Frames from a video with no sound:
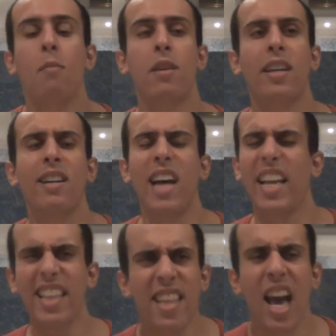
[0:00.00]
I mean, God,
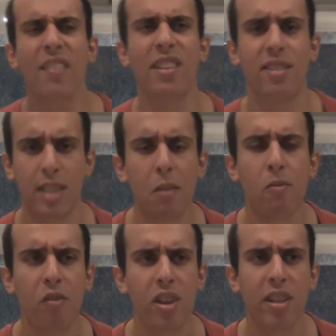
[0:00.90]
I didn't have that
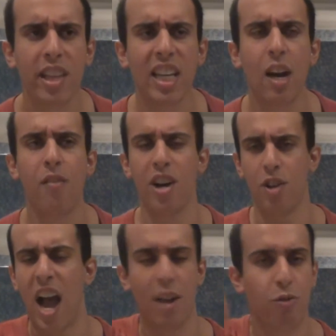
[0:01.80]
same feeling of
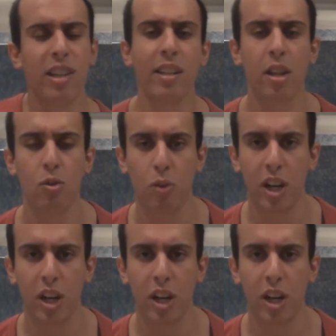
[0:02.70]
adrenaline